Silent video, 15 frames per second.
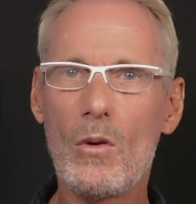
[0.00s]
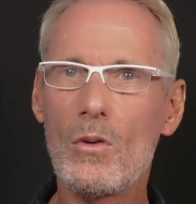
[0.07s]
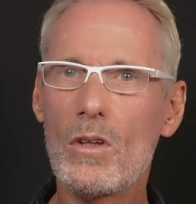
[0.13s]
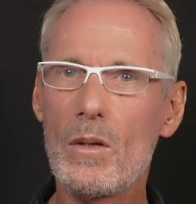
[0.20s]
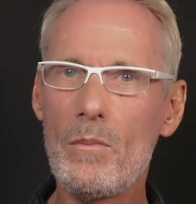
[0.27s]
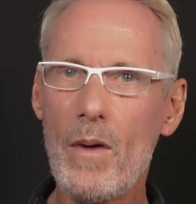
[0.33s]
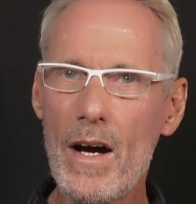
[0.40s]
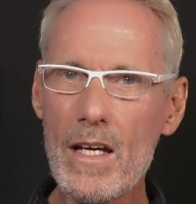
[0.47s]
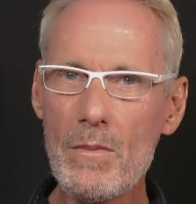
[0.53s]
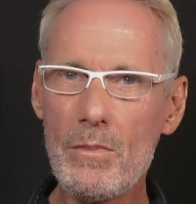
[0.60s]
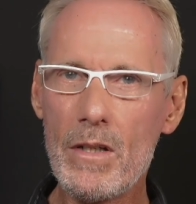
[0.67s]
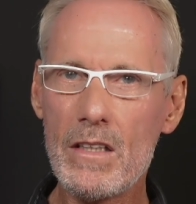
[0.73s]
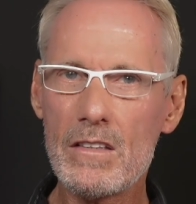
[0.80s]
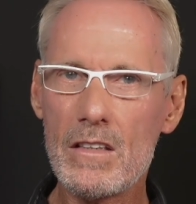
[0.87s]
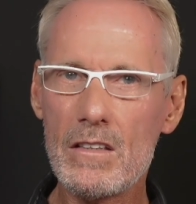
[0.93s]
Well, in my
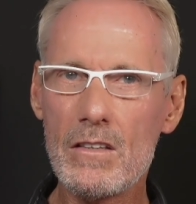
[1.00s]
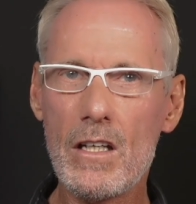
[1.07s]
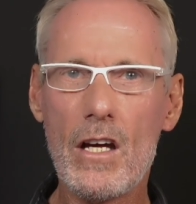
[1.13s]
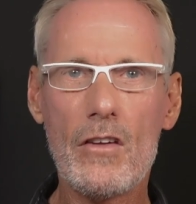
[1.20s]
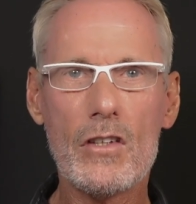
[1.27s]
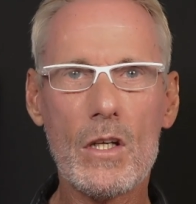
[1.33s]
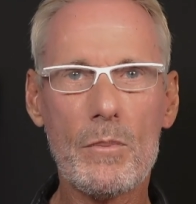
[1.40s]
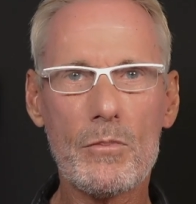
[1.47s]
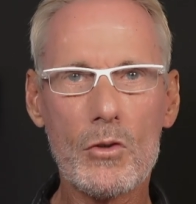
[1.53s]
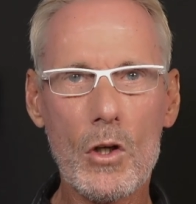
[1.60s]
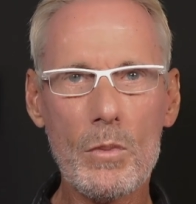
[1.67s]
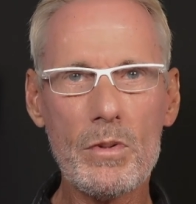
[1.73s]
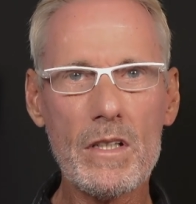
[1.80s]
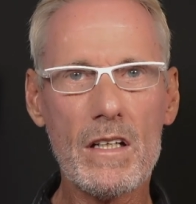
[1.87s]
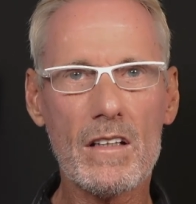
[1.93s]
opinion, the
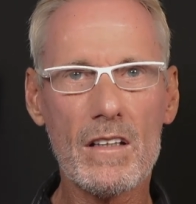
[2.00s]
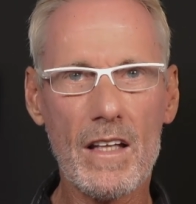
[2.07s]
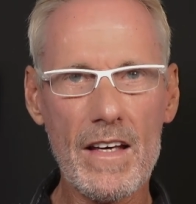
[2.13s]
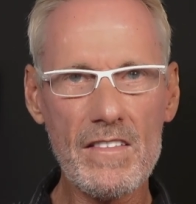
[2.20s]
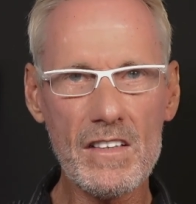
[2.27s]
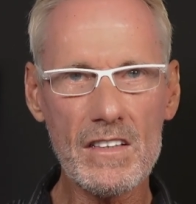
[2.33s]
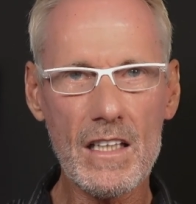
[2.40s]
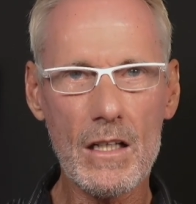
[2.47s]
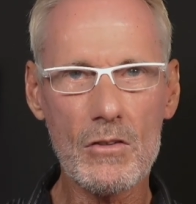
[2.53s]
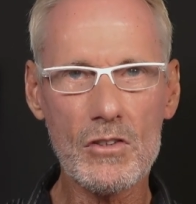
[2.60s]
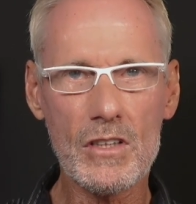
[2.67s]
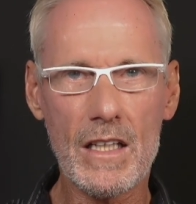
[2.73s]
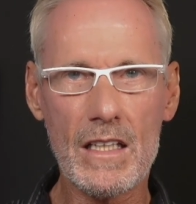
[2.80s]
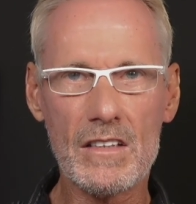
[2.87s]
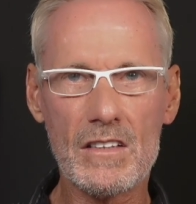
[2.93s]
appropriate lifestyle
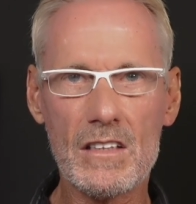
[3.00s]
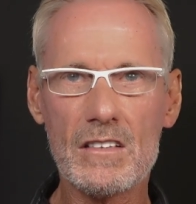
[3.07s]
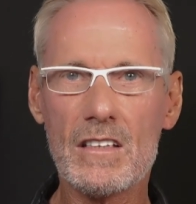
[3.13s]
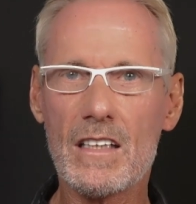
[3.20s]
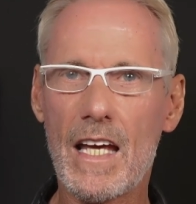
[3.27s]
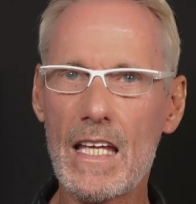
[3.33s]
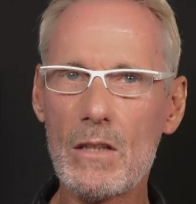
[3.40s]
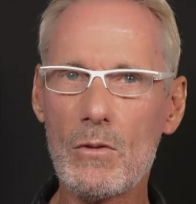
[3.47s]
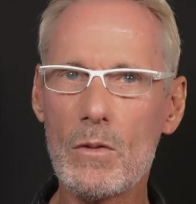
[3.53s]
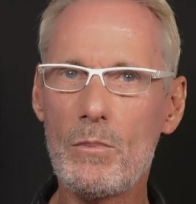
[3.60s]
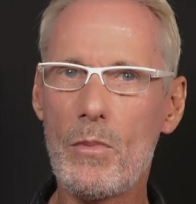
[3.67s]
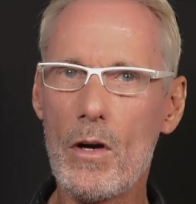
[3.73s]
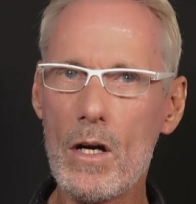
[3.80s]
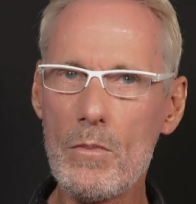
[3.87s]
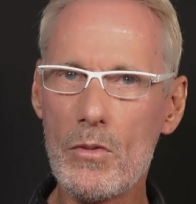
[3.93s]
changes together with
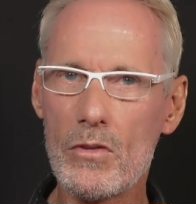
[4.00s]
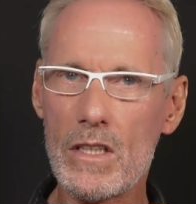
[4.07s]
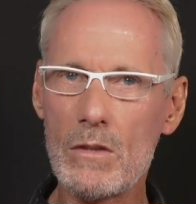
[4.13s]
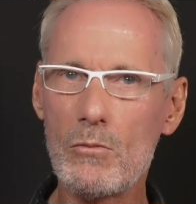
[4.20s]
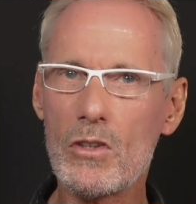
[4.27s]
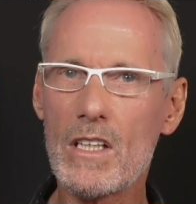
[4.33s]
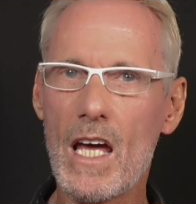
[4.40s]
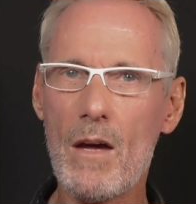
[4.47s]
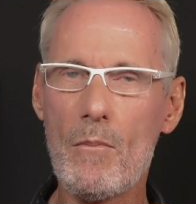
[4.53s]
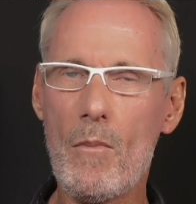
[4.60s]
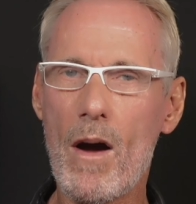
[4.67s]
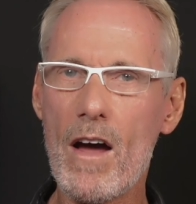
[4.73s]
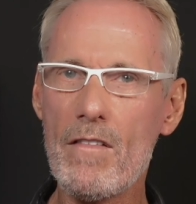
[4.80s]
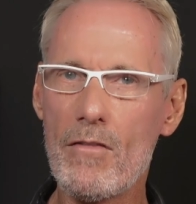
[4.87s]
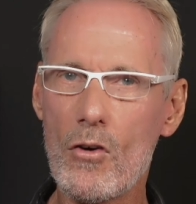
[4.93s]
berberine would get
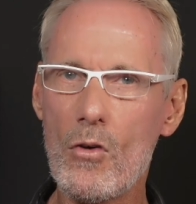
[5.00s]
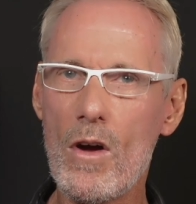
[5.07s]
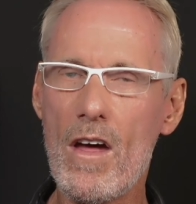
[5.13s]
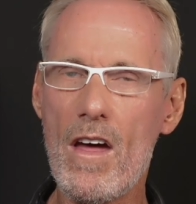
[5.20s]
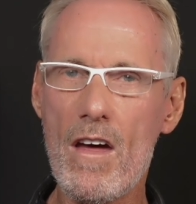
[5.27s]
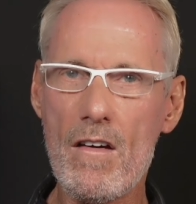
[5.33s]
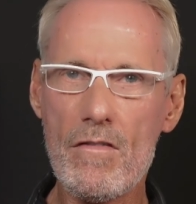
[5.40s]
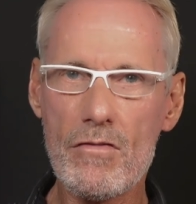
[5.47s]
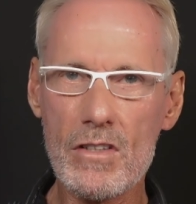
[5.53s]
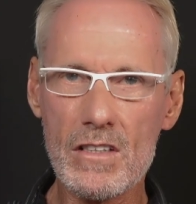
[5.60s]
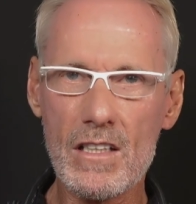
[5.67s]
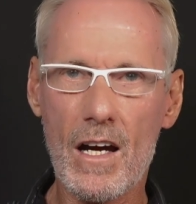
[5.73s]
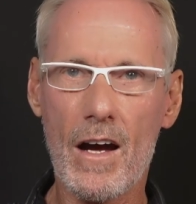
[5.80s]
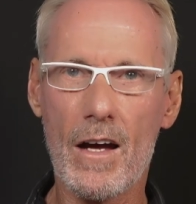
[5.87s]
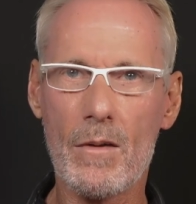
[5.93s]
my vote every
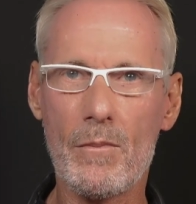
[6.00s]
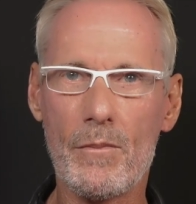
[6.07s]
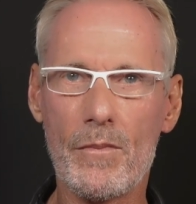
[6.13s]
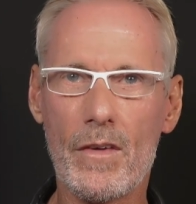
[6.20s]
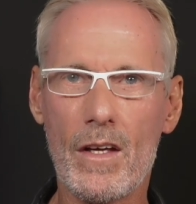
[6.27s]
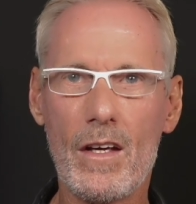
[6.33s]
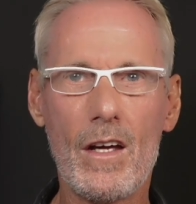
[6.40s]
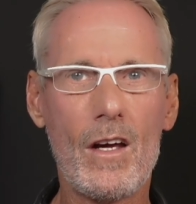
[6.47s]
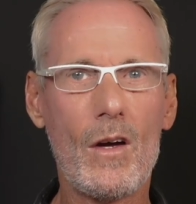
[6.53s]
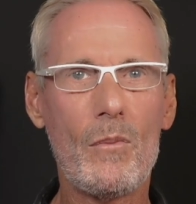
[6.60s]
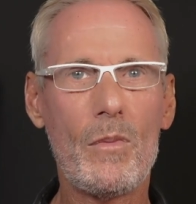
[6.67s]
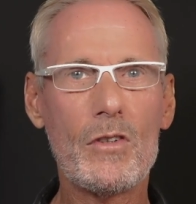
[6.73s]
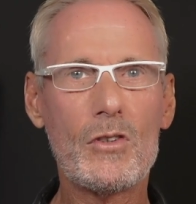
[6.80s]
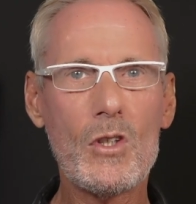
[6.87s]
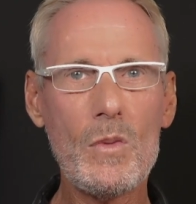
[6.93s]
time.
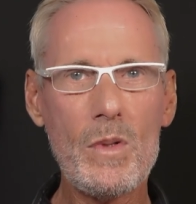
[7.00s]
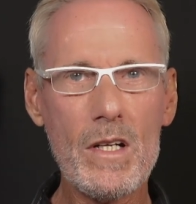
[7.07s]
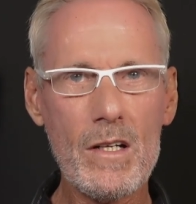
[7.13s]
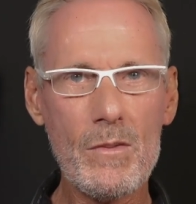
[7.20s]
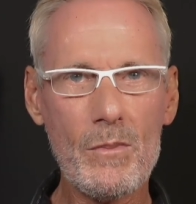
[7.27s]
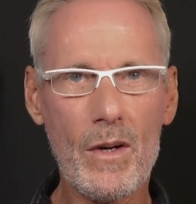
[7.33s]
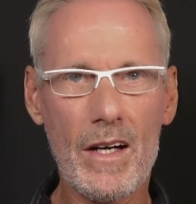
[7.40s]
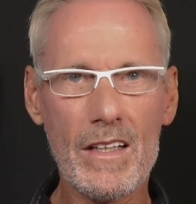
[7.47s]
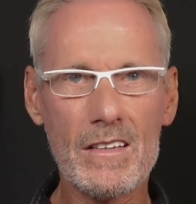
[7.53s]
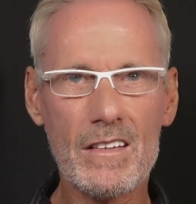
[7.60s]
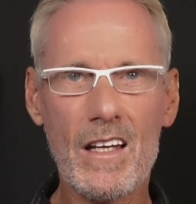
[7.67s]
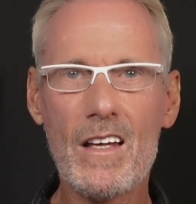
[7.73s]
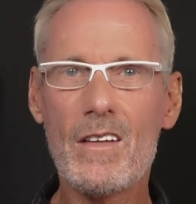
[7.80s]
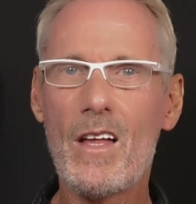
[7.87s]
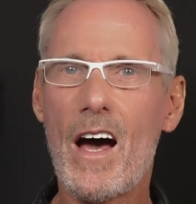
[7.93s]
But do bear in mind
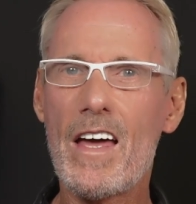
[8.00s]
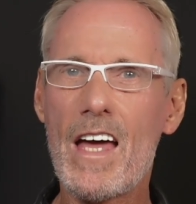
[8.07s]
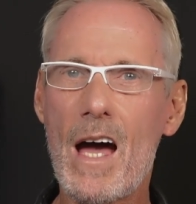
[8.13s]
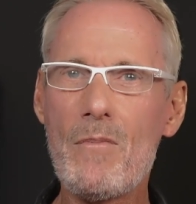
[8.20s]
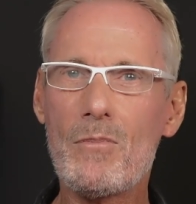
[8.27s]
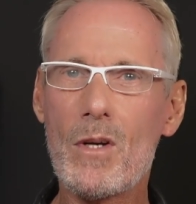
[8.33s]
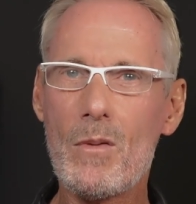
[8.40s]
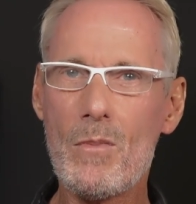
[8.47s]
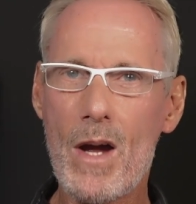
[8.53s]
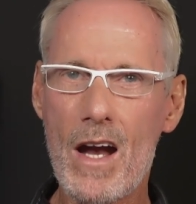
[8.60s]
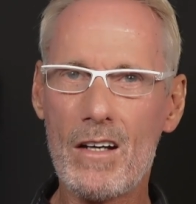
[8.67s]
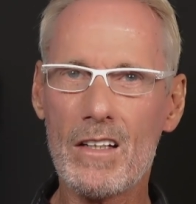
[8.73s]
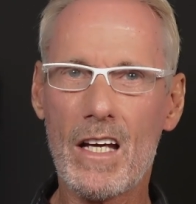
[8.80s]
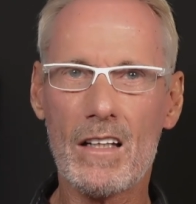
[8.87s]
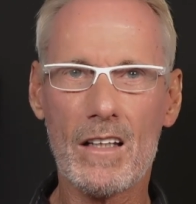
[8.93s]
that I am
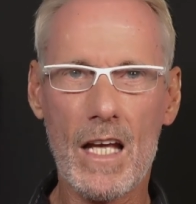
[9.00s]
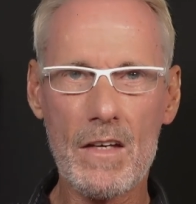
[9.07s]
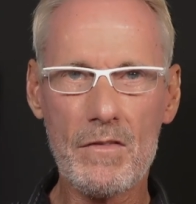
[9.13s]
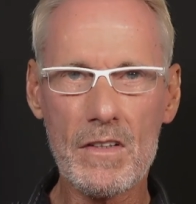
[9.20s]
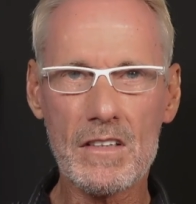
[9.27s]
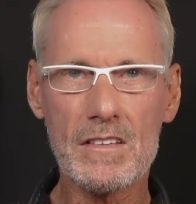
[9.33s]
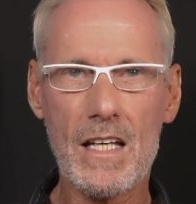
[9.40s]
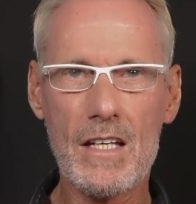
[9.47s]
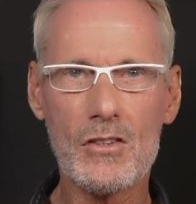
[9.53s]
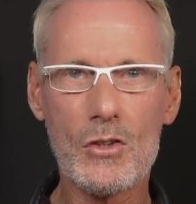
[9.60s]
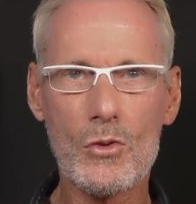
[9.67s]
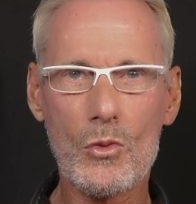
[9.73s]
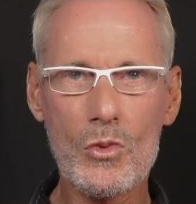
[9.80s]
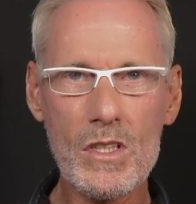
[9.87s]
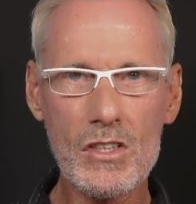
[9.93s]
primarily a life
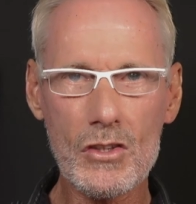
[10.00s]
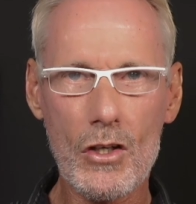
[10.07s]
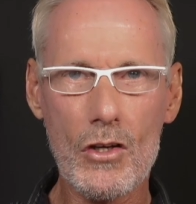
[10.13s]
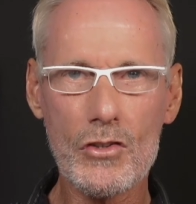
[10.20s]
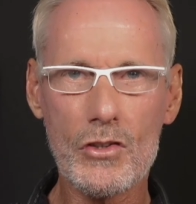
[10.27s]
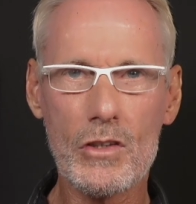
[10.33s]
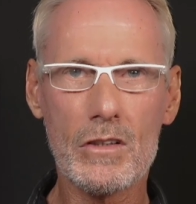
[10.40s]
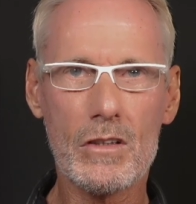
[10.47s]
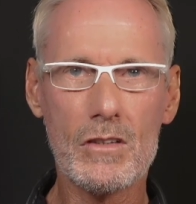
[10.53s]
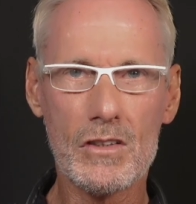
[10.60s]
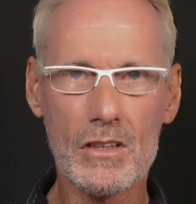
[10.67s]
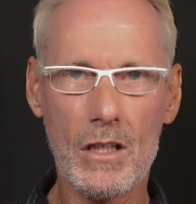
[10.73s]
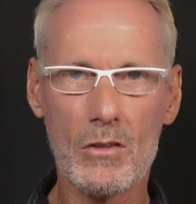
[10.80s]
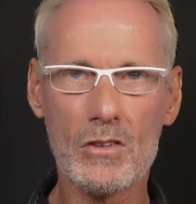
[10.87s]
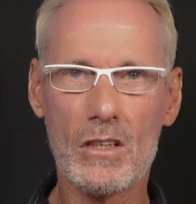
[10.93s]
extension researcher,
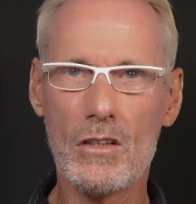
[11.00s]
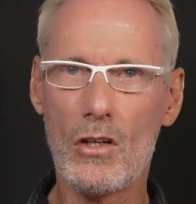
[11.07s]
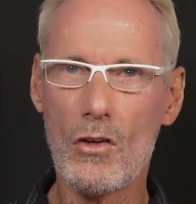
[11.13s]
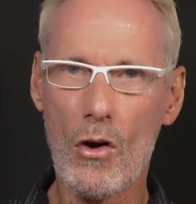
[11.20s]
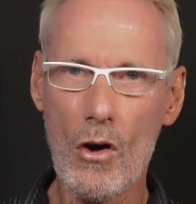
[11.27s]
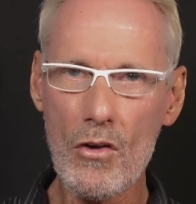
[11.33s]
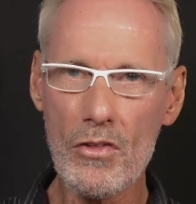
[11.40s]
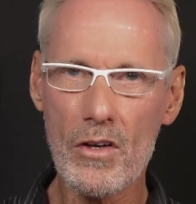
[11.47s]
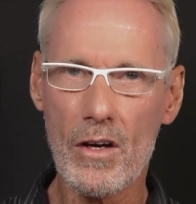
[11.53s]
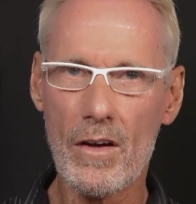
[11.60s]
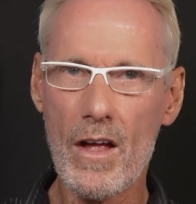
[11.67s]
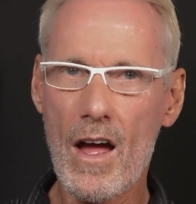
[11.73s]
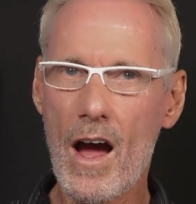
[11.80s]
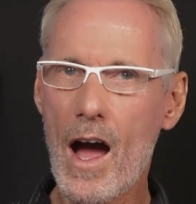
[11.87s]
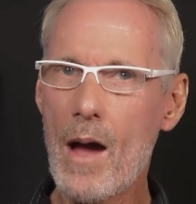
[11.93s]
consultant and author.
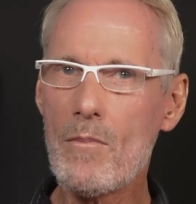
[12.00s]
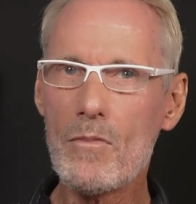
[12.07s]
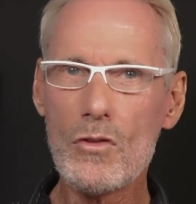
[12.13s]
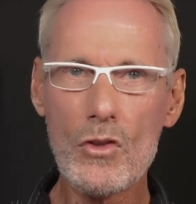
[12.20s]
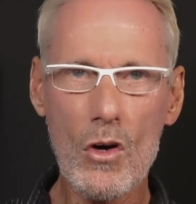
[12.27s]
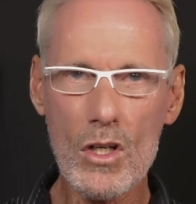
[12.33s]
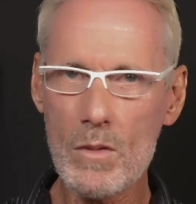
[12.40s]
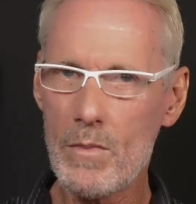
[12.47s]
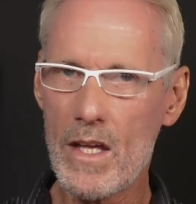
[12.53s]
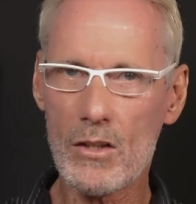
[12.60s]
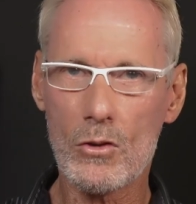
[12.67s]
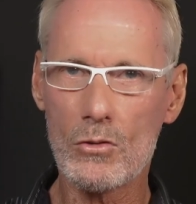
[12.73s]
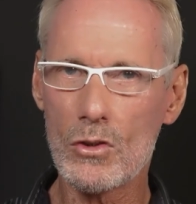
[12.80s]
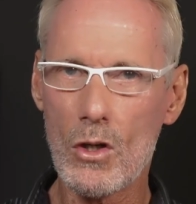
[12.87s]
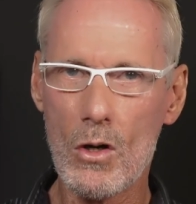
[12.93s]
I'm not a
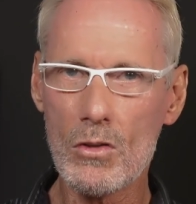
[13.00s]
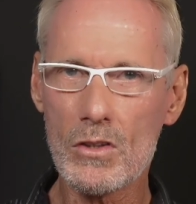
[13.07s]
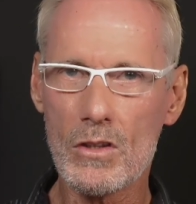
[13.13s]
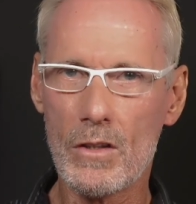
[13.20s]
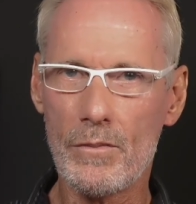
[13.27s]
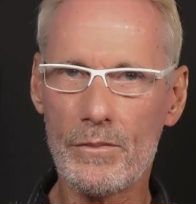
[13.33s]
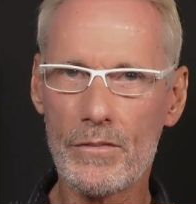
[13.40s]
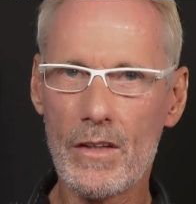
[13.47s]
medical doctor.